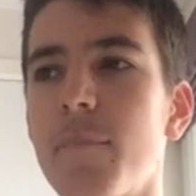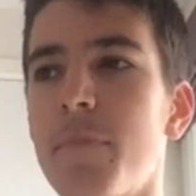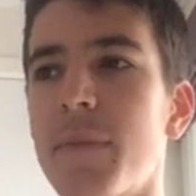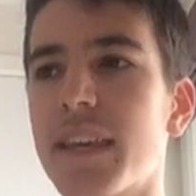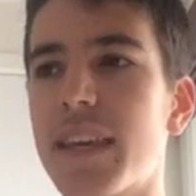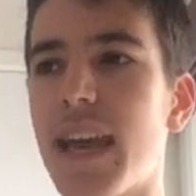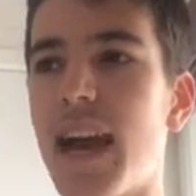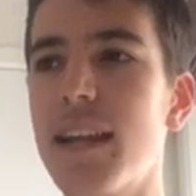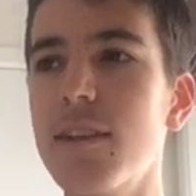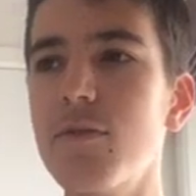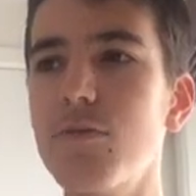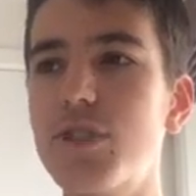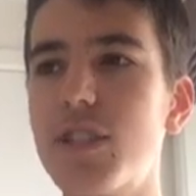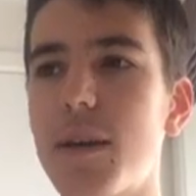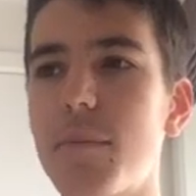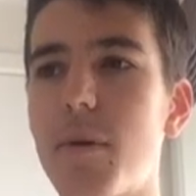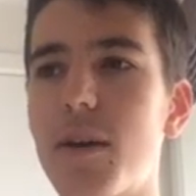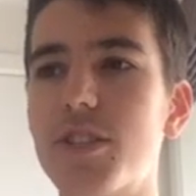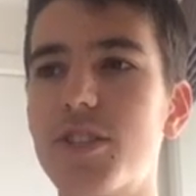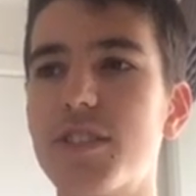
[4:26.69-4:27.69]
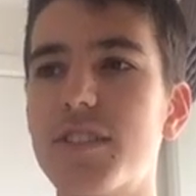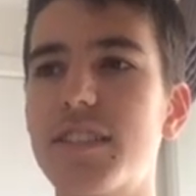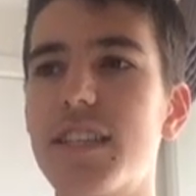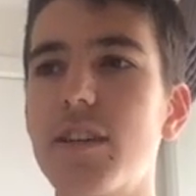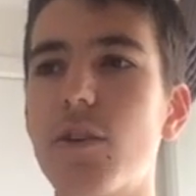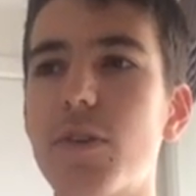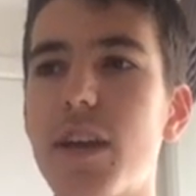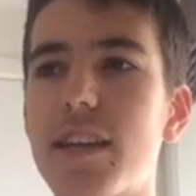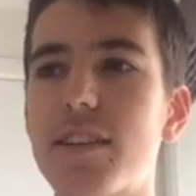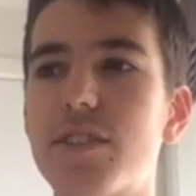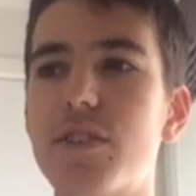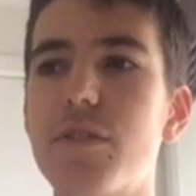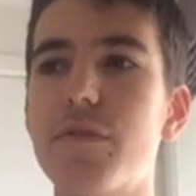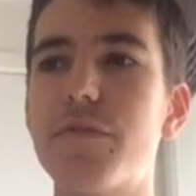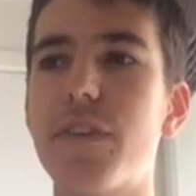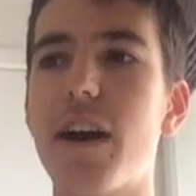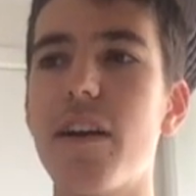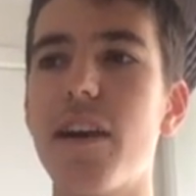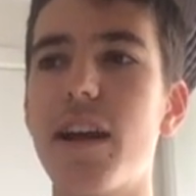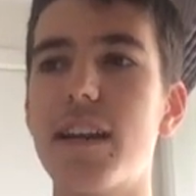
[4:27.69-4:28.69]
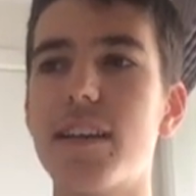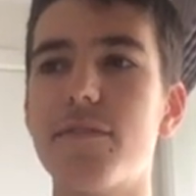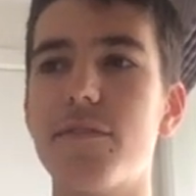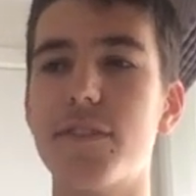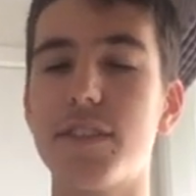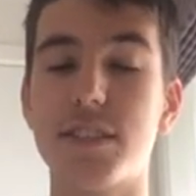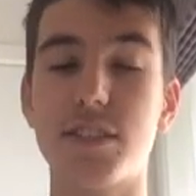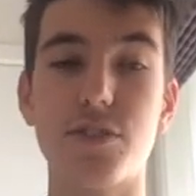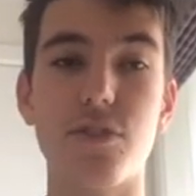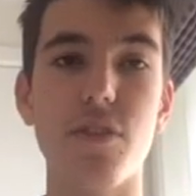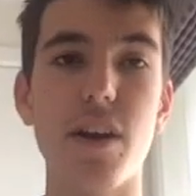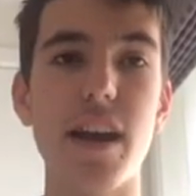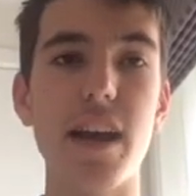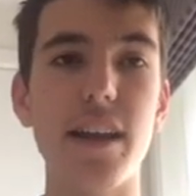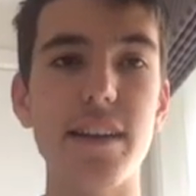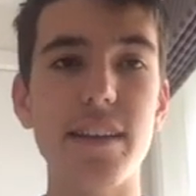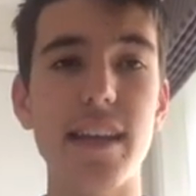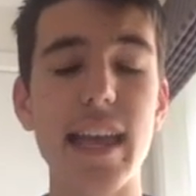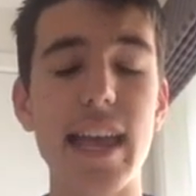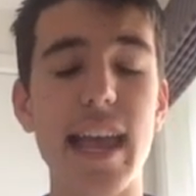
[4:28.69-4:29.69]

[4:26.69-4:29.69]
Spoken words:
Cardinal Gem I just think will get too far out of its ground.